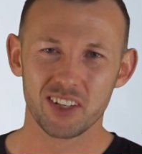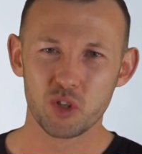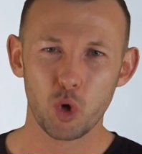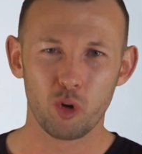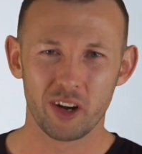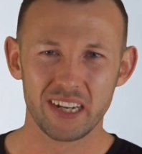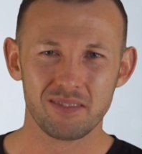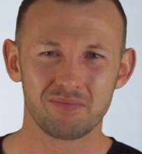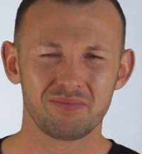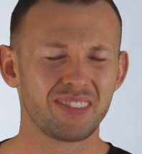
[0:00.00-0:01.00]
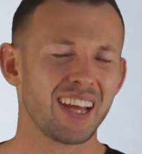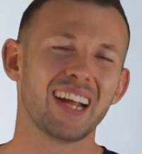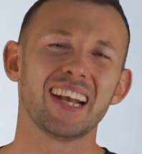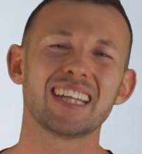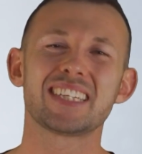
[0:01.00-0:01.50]
story?
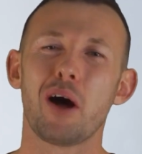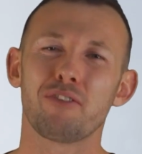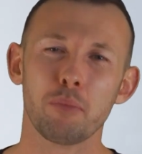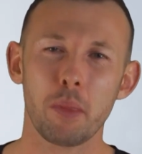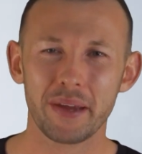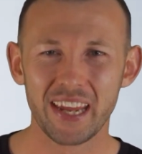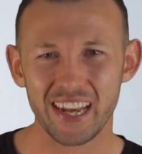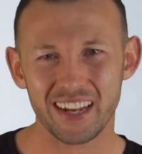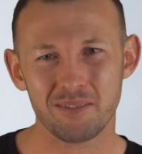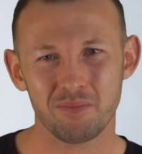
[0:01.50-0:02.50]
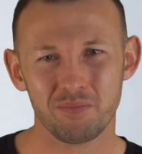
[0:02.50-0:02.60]
Let's start from the beginning.